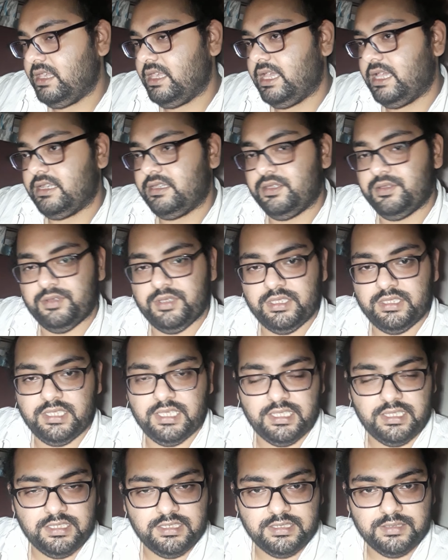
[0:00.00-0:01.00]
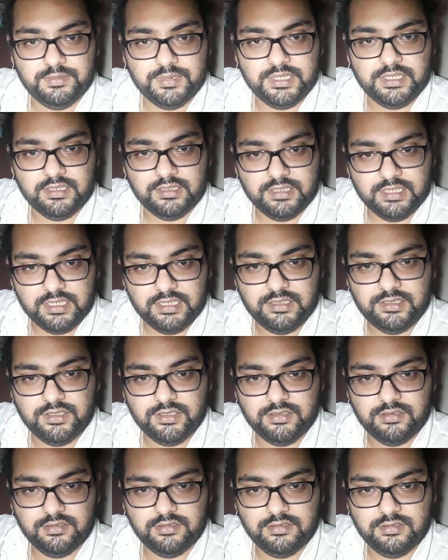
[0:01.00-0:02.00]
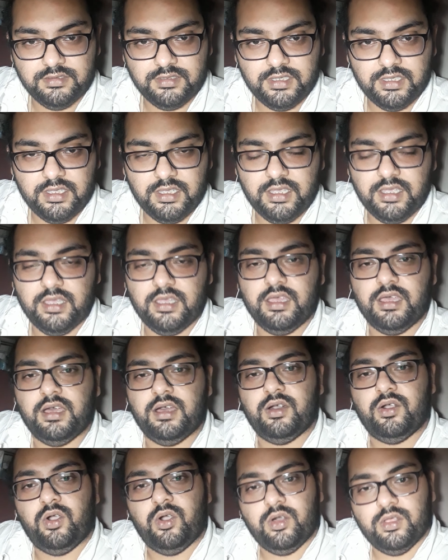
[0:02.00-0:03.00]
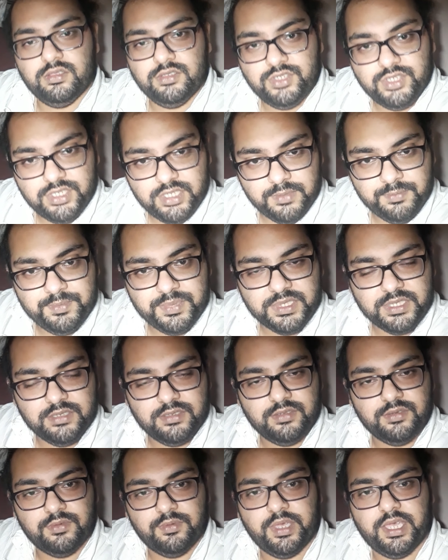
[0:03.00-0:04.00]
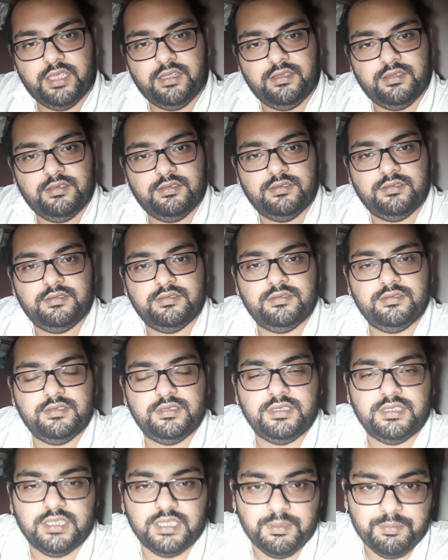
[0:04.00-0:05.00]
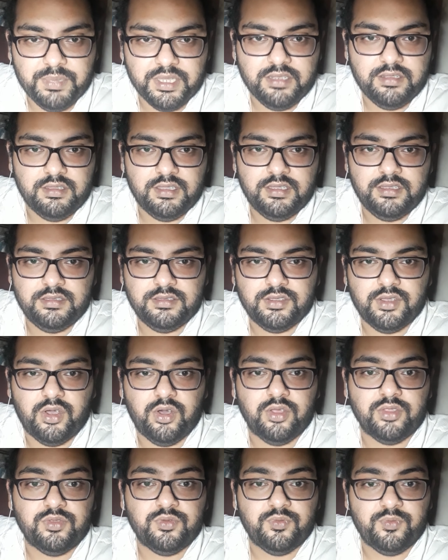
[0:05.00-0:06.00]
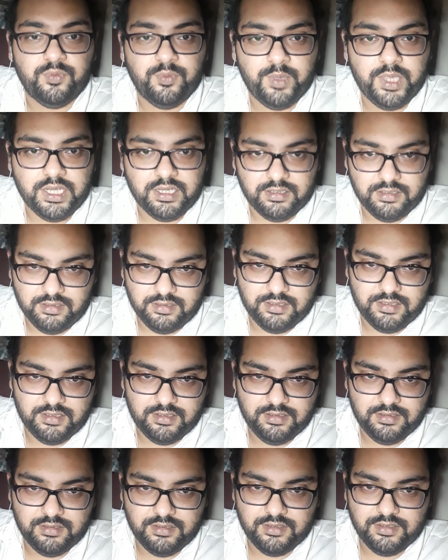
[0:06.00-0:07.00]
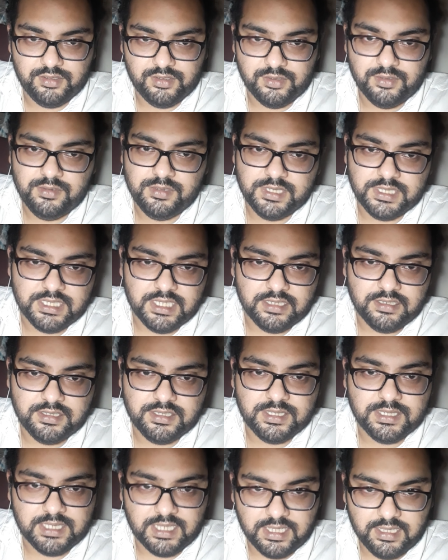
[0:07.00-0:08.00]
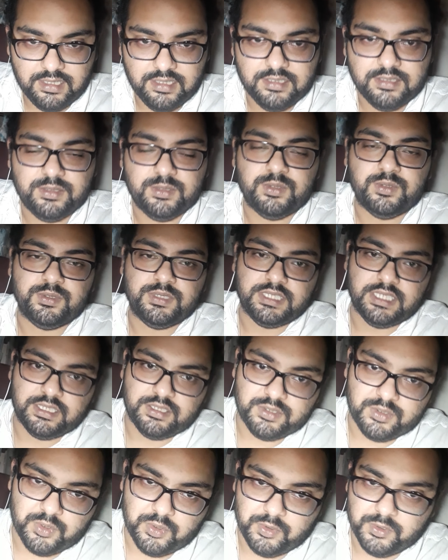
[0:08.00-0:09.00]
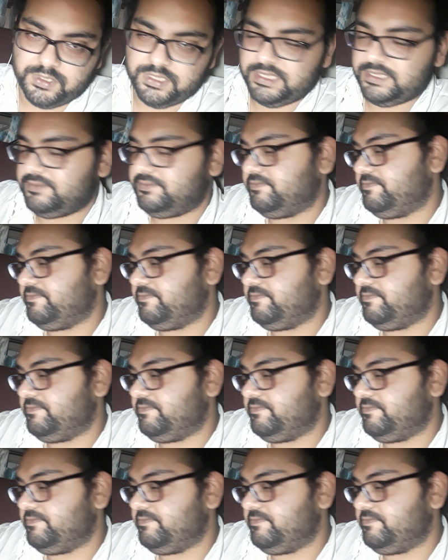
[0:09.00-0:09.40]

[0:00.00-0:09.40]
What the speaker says: And during the Elizabethan age, all ships were dependent on wind to set sail, to set course.